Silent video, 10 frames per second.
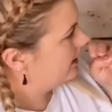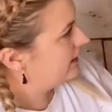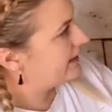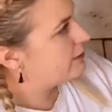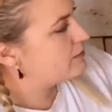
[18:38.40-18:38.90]

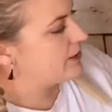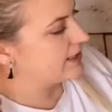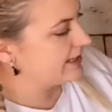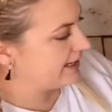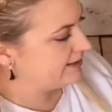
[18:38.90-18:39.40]
now I'm
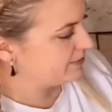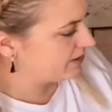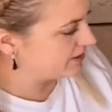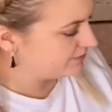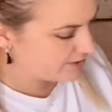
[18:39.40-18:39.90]
looking at it
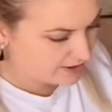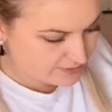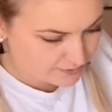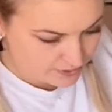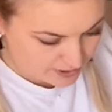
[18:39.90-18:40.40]
because I've kind
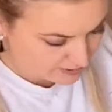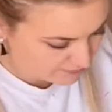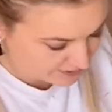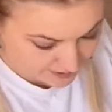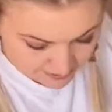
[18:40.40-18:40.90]
of gone over